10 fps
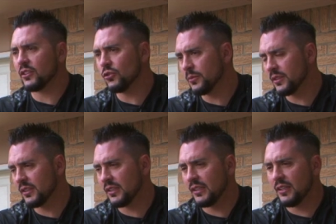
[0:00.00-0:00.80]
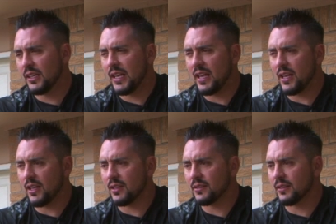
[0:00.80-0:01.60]
human,
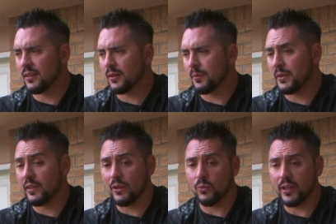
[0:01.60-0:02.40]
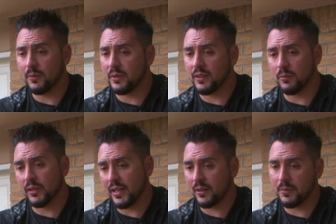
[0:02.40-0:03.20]
and be they white, be they
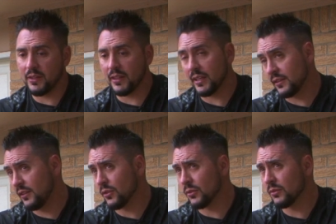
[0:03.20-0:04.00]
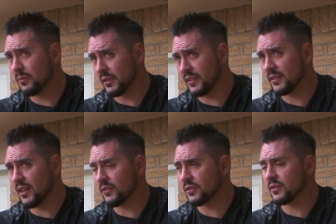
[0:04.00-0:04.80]
black, be they Latino police
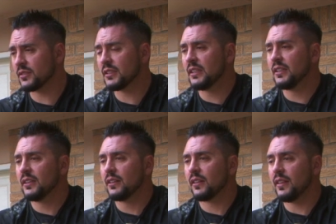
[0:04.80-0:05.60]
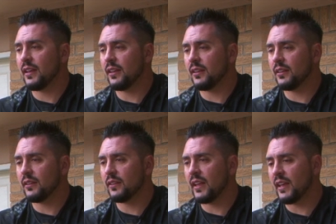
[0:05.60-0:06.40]
officers, they
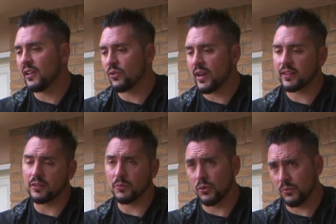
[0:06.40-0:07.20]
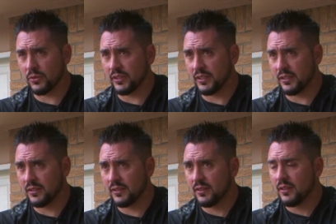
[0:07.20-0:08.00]
interacted appropriately.
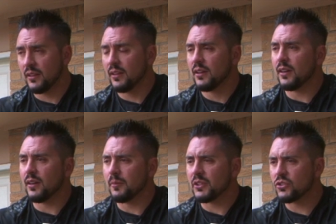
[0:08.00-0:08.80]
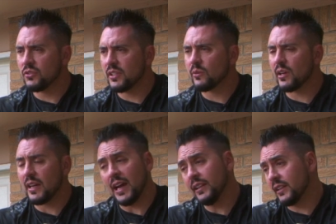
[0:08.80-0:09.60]
But
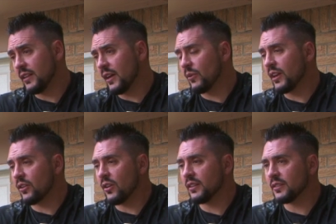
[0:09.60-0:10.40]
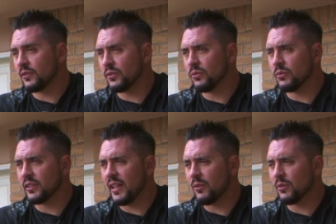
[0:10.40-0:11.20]
I ran across a few where
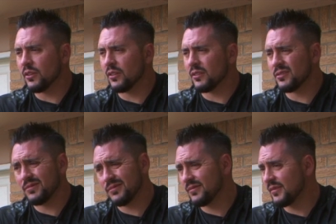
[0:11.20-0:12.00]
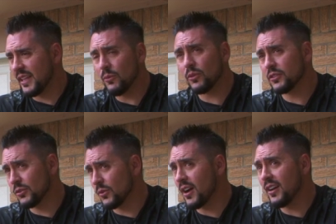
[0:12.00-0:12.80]
they weren't
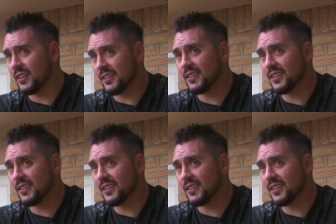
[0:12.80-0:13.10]
so kind,